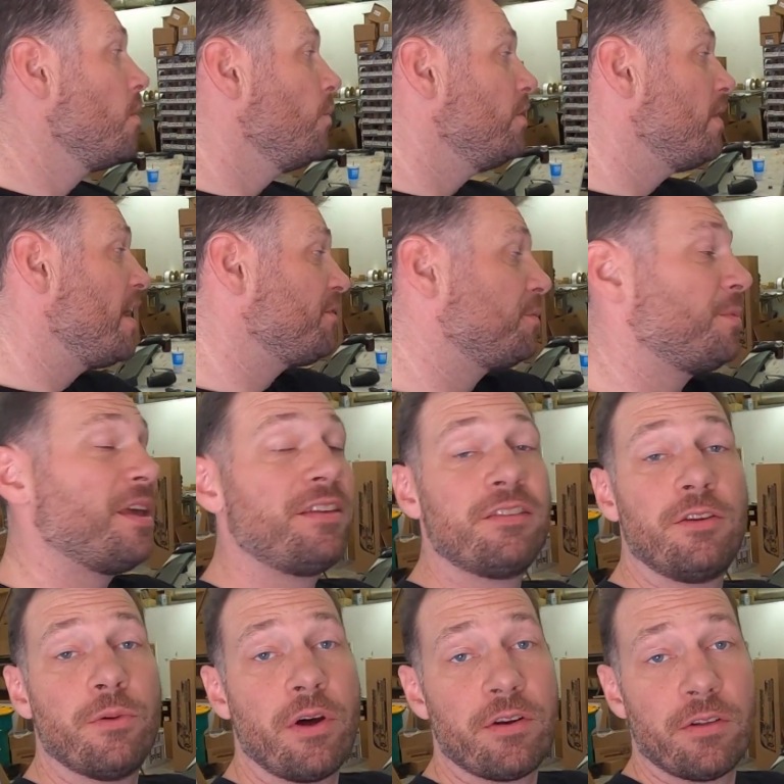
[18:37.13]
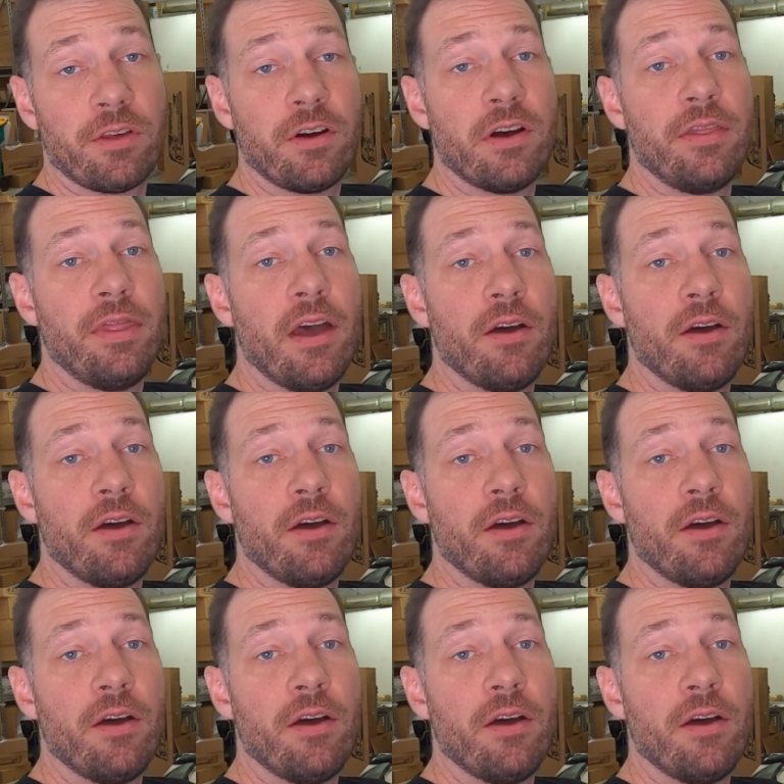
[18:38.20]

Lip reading: We do have some things to do under the hood